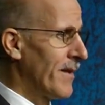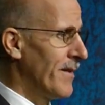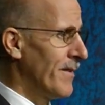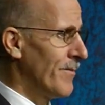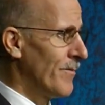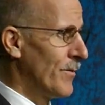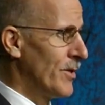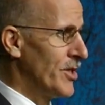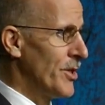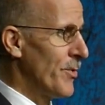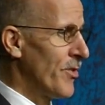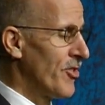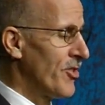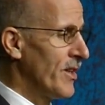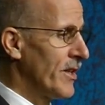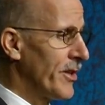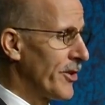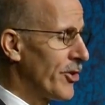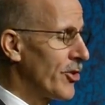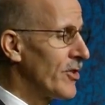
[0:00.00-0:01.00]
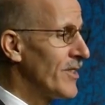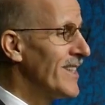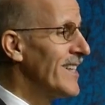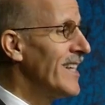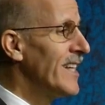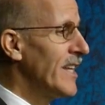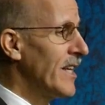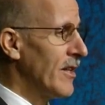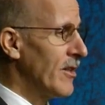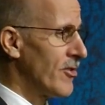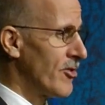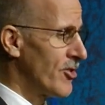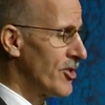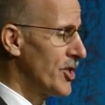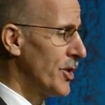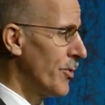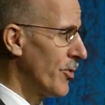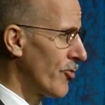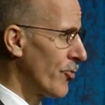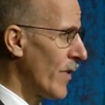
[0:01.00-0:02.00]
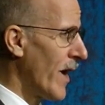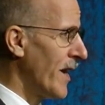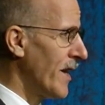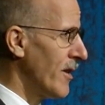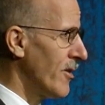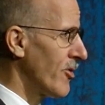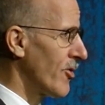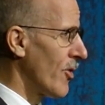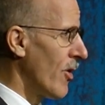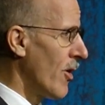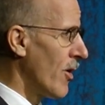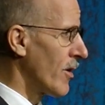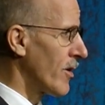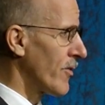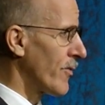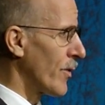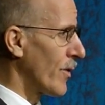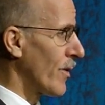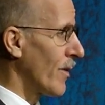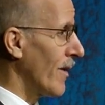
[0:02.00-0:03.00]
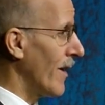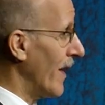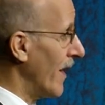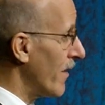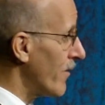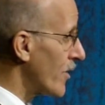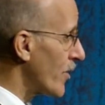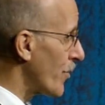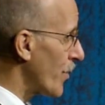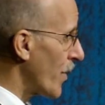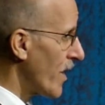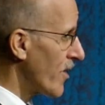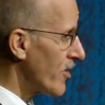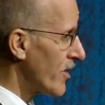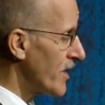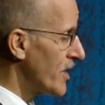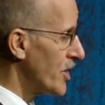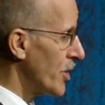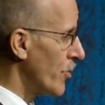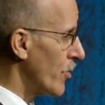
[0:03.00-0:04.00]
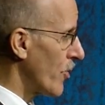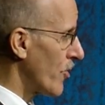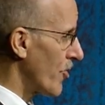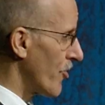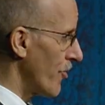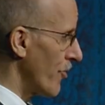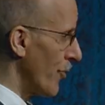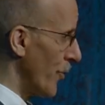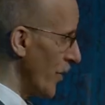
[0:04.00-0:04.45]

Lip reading: when she was still in her teens, she was writing songs for Elvis Presley. She wrote 3